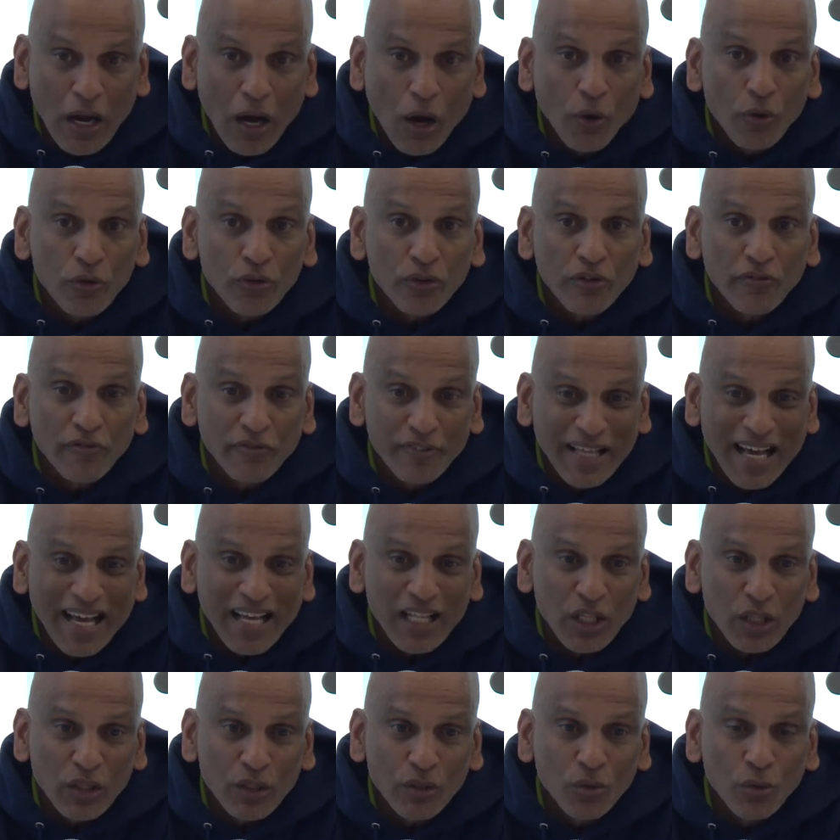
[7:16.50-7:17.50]
out of
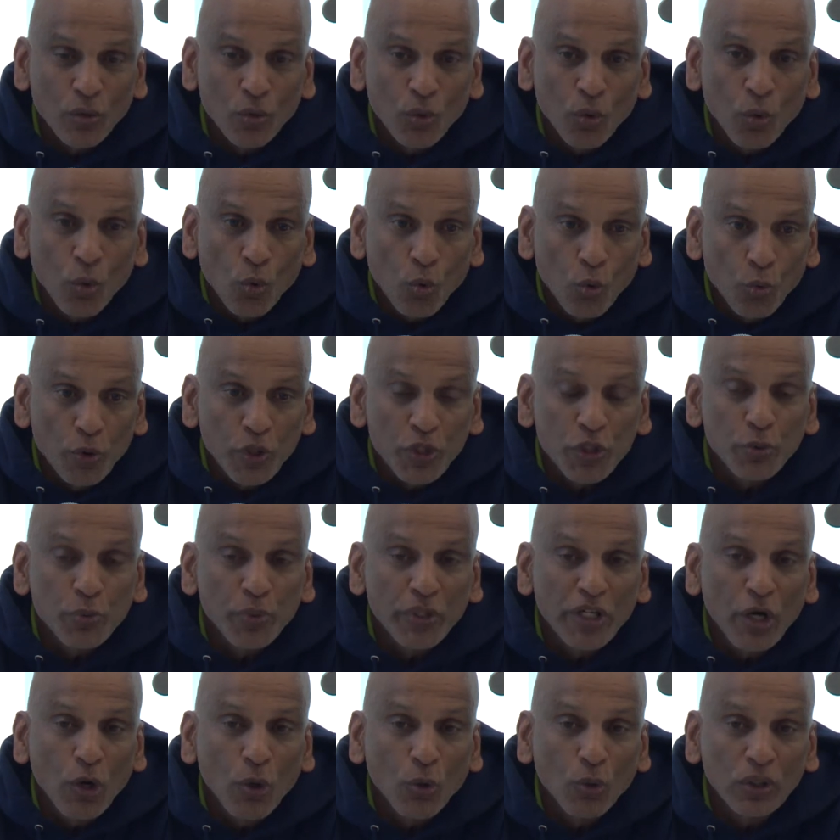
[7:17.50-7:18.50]
that which
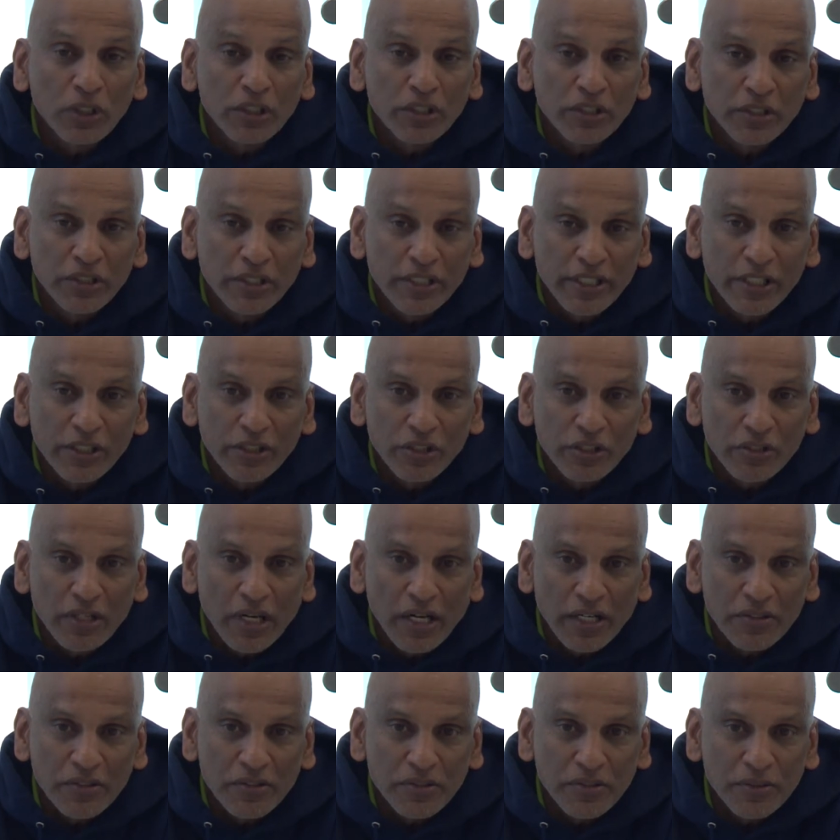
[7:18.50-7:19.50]
we hold dear to
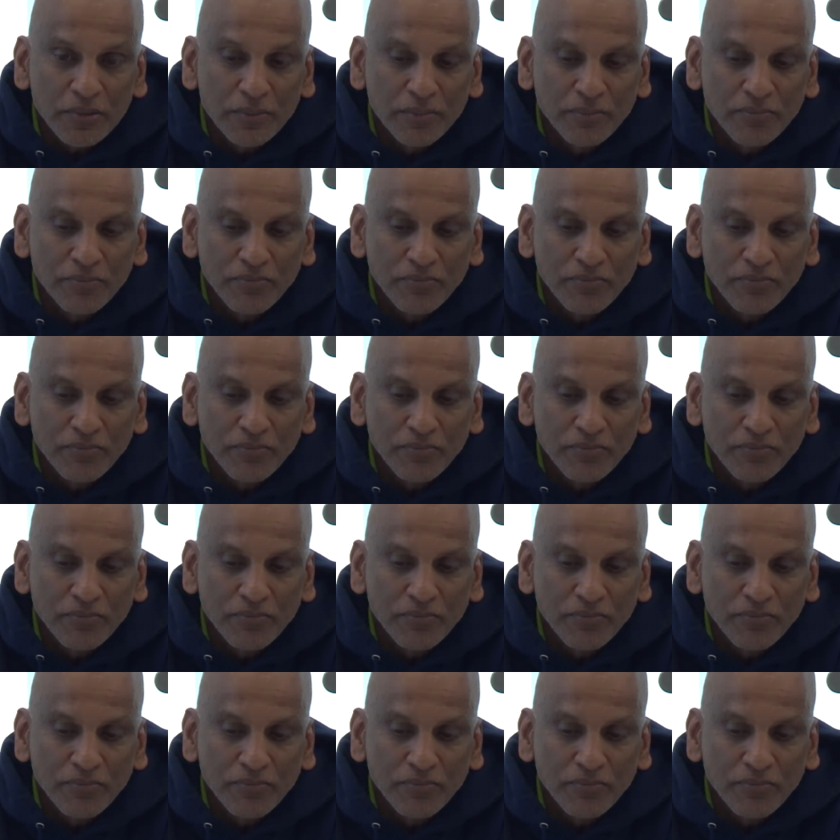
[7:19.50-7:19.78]
us.